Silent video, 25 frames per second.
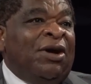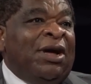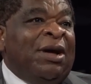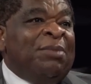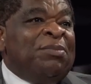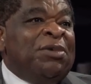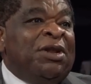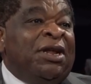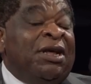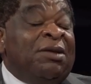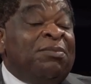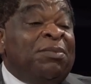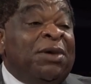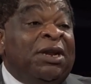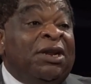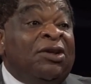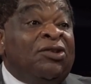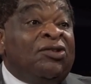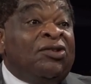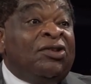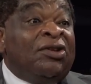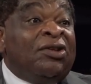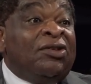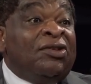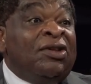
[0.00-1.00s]
cabinet
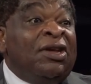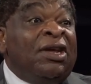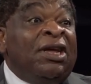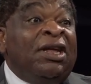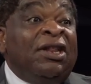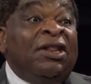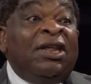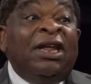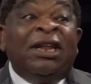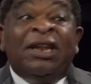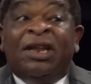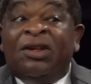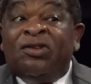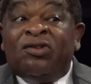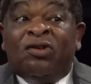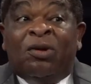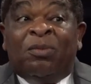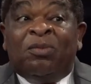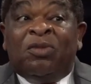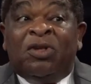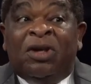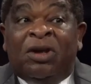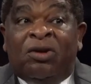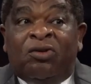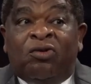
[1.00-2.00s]
ministers, then there's
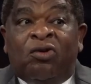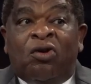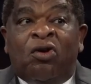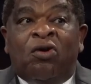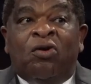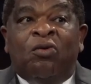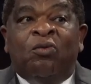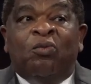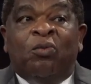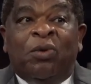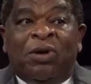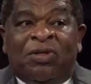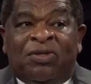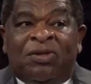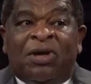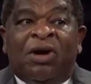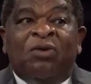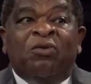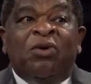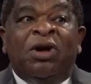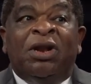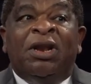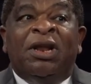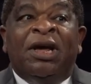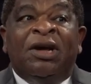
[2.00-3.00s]
something wrong with
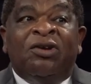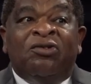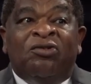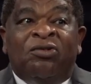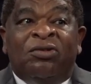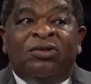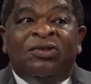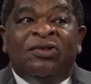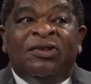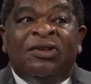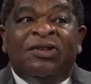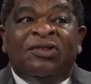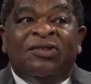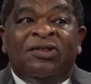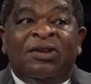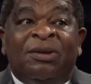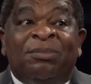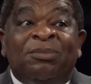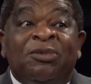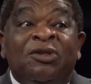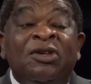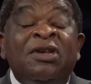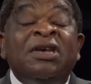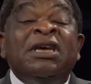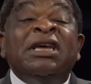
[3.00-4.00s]
our electoral
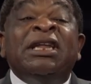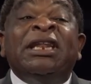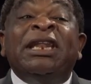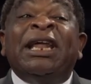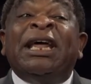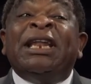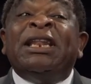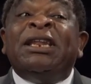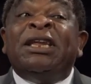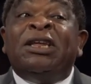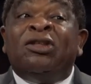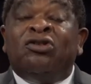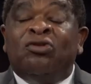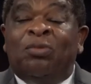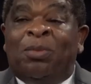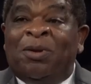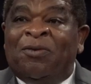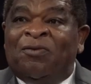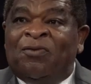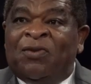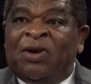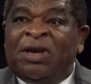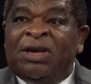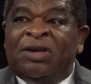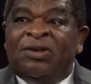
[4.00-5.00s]
systems that need to be
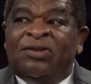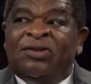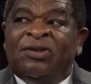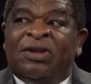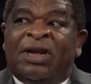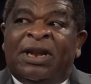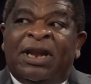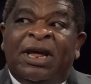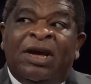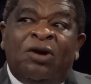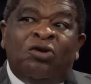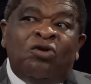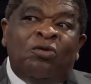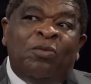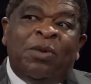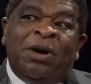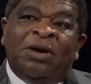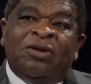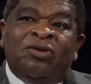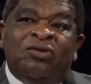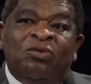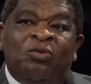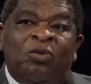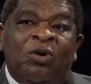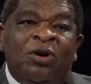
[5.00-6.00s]
fixed. And I go
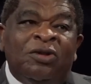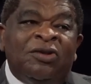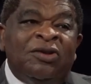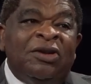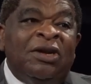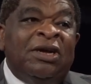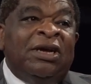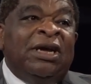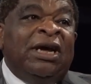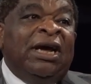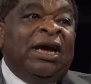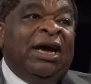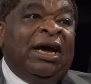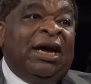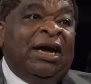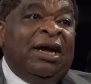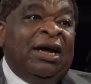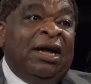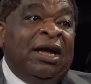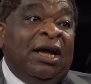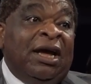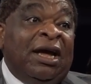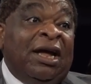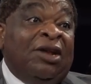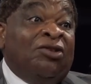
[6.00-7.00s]
back to what
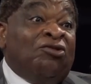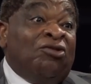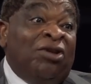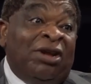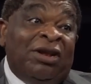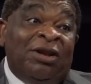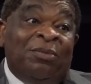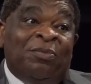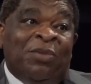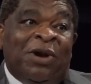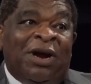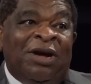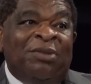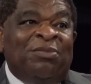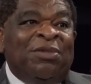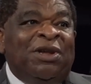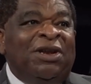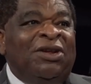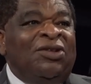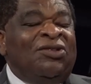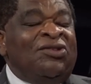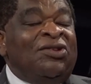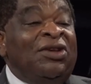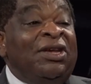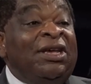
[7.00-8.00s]
Catherine, the Prime
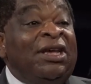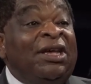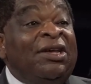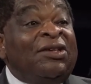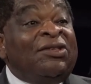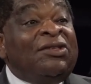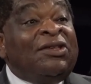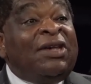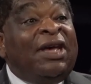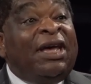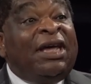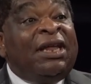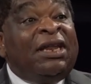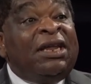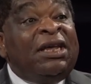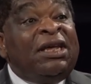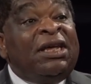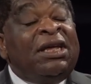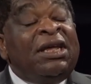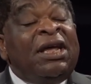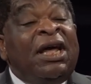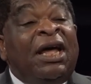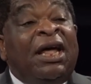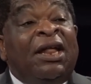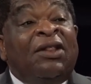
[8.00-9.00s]
Minister, yes said,
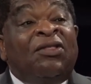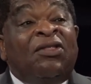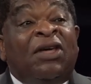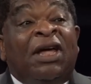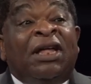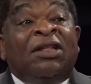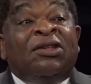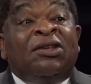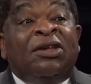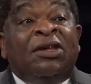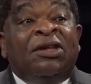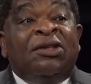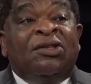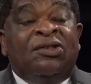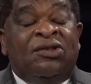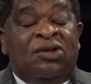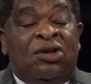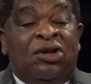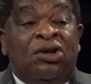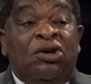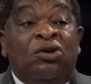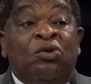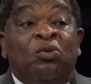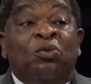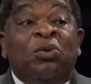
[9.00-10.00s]
and that is
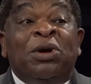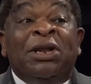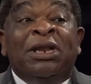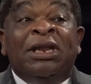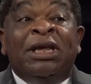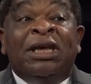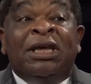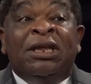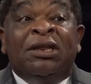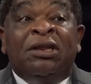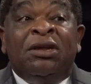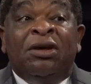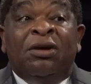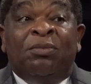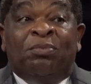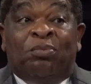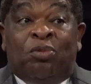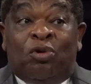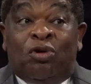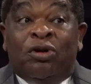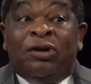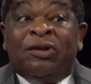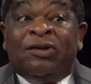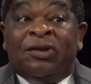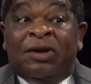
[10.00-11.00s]
we need
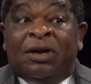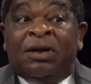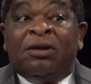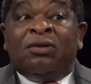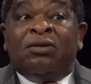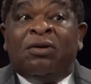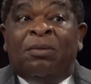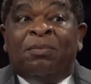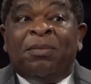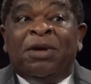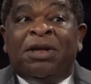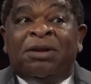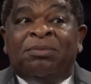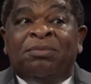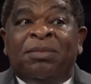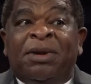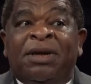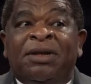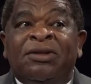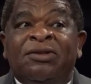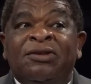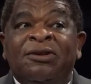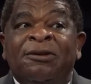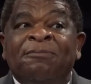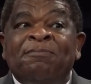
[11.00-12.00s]
political
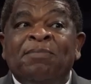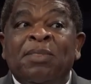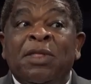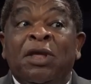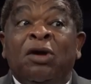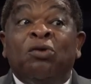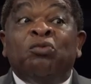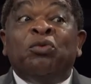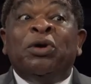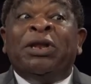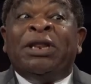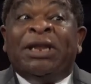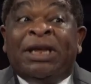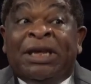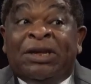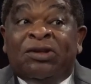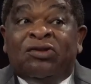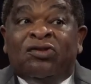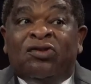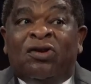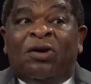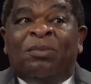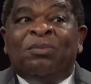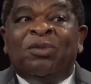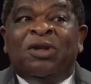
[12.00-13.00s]
commitment, we need
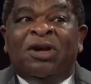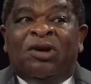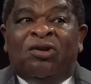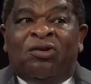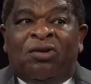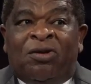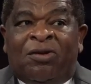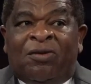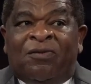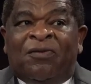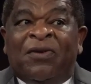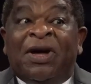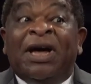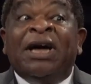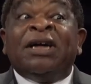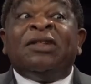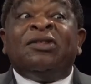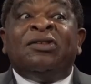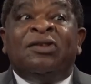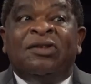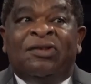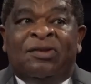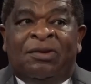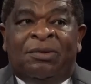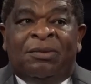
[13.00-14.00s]
some degree of
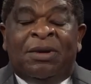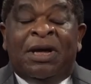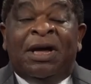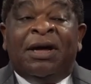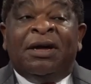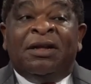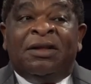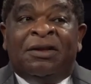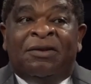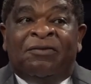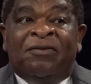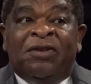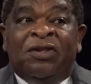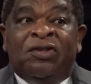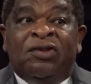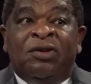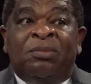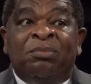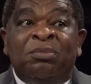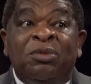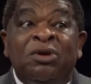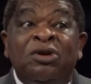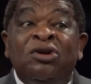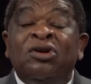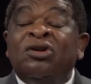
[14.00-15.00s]

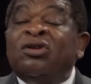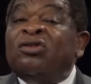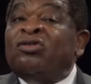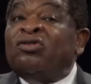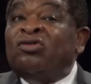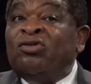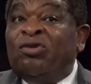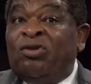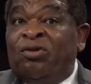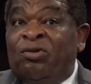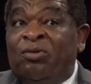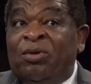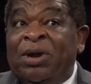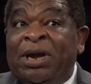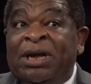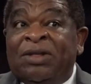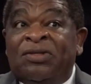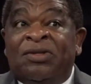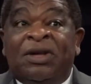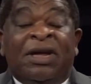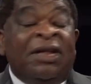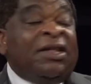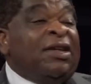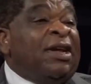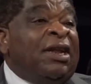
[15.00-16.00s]
activism to correct
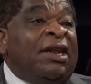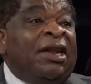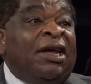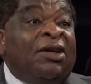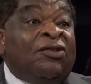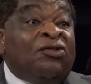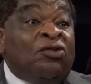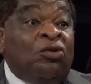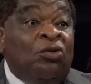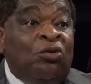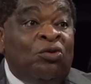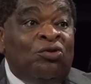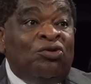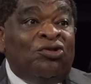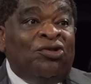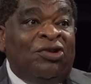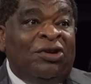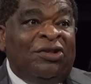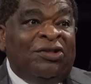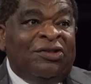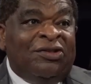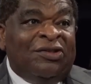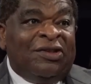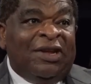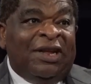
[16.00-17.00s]
that. And there are
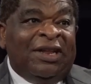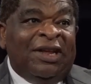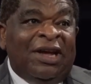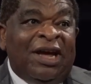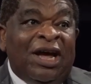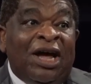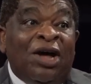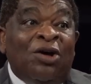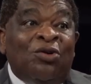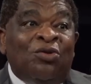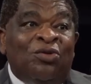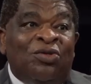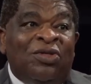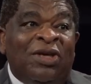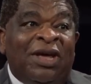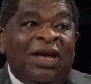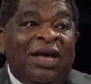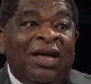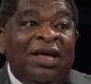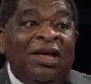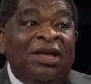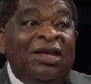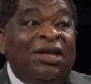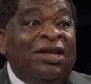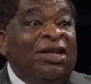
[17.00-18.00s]
solutions that are out
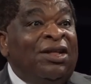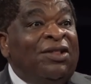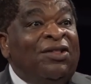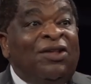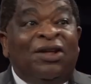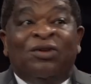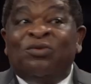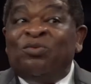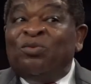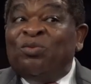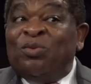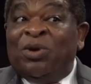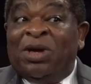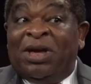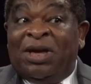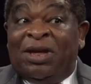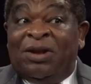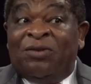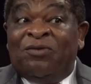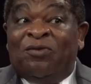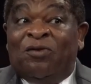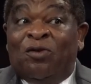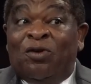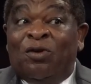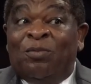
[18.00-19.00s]
there that we
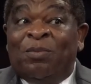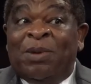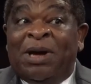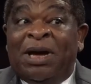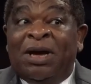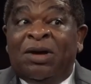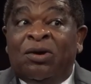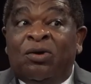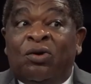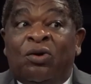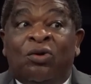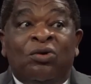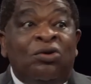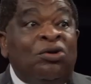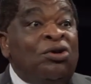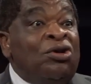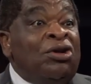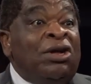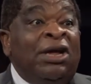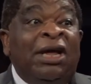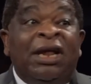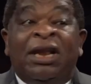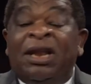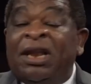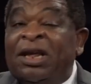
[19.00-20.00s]
can fall back on.
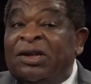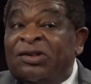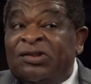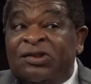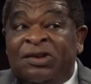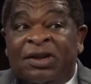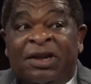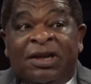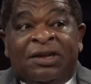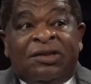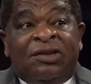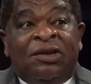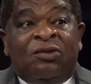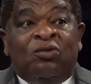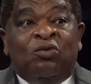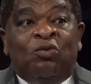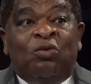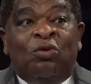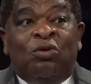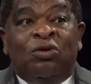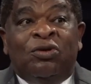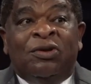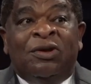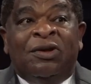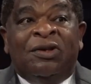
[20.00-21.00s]
Legislated
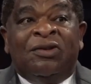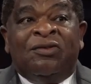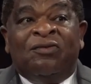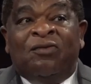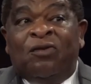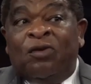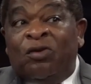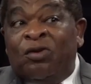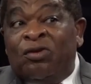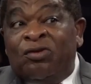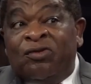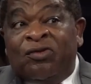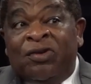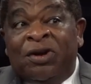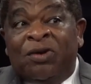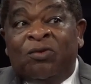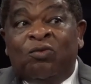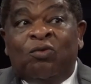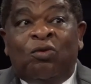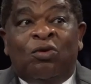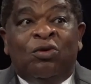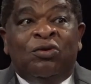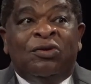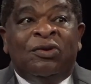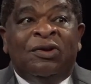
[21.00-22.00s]
quotas, voluntary
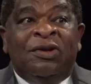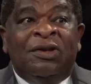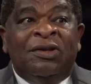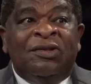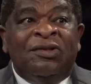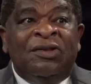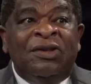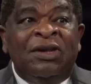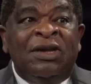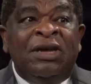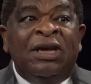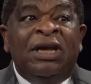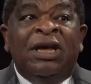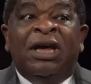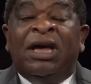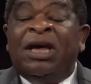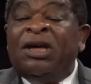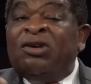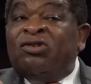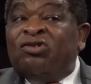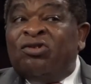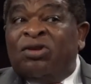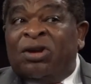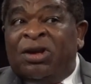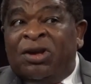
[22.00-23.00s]
quotas,
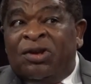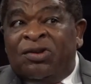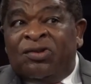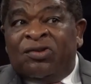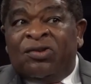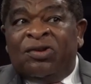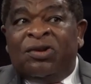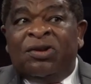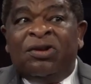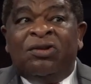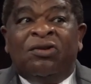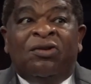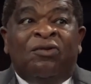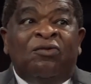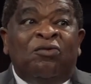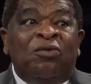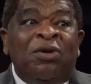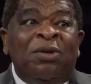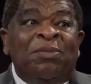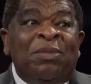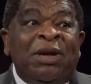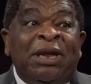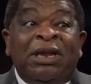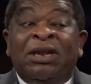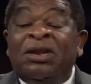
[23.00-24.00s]
education of
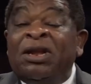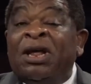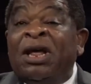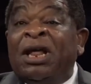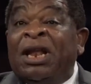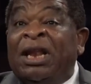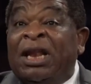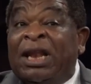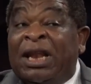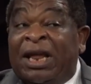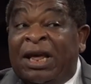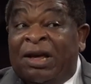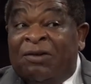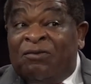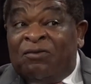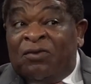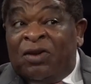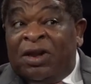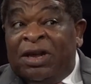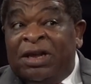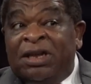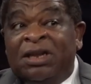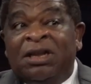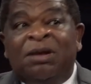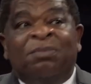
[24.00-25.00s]
women,
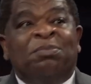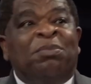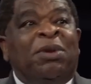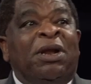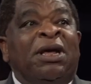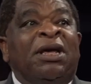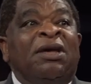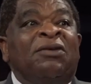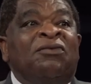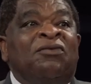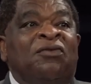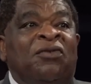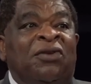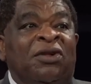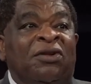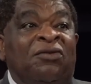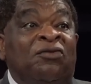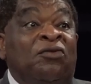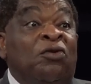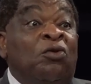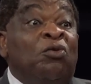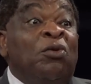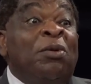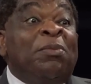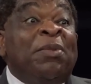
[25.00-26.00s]
leveling the playing field
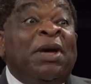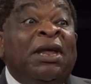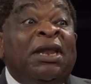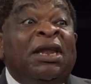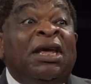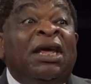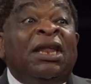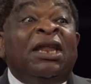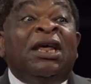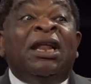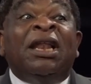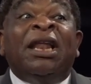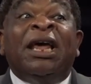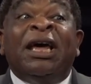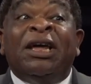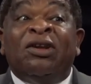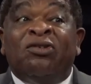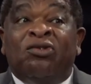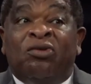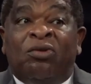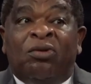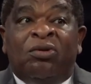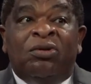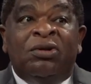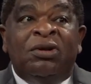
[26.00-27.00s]
for women in
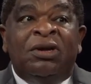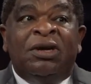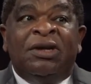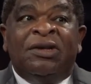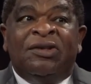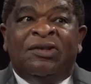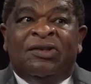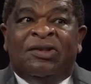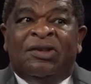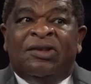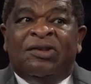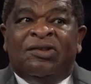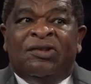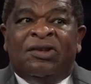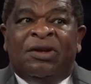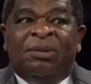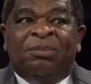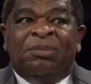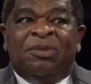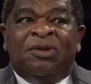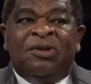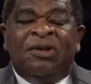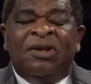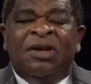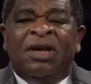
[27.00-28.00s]
electoral
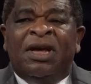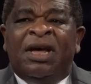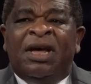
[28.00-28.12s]
systems.